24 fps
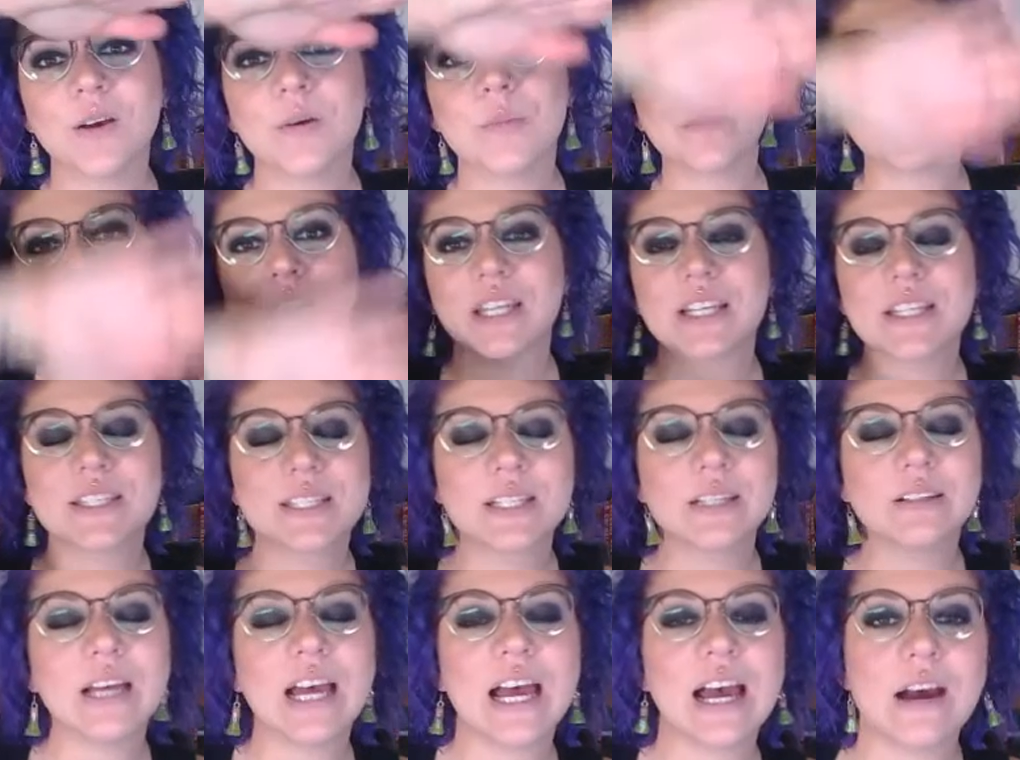but they
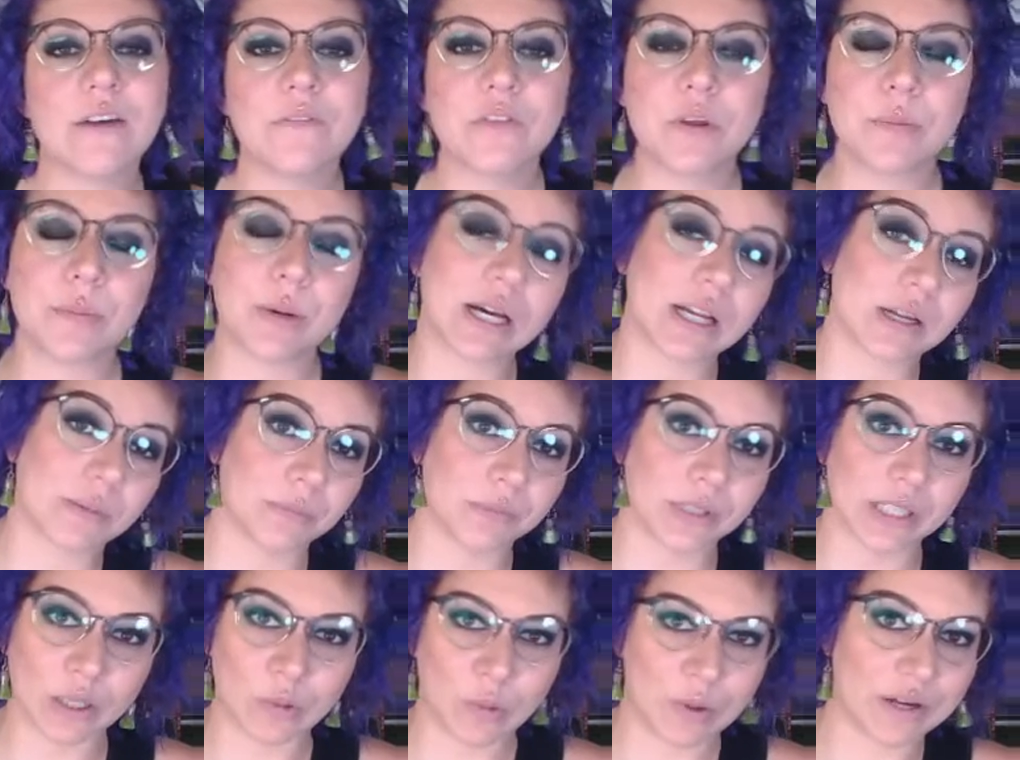still have the bottom
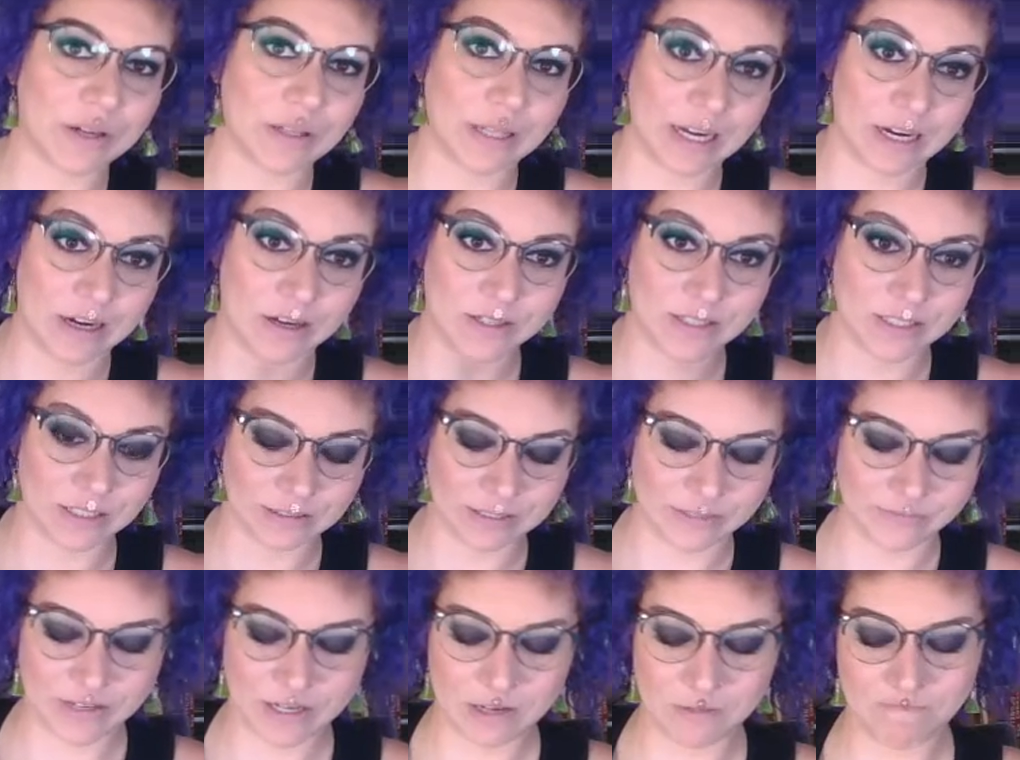liquid layer to
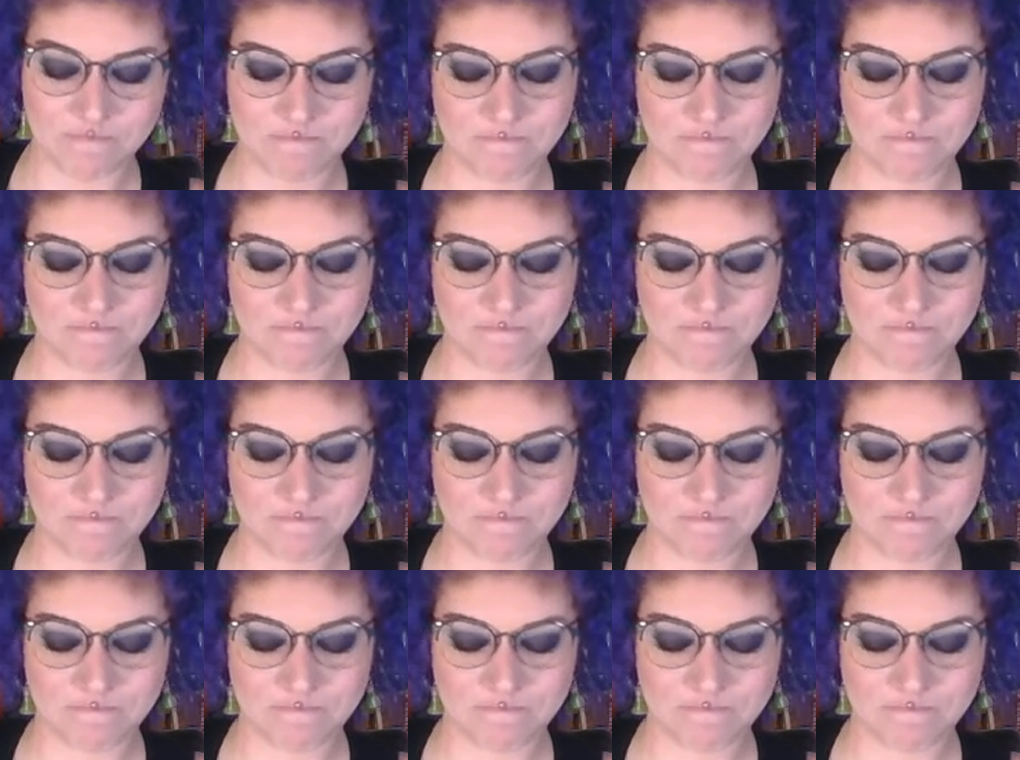live in.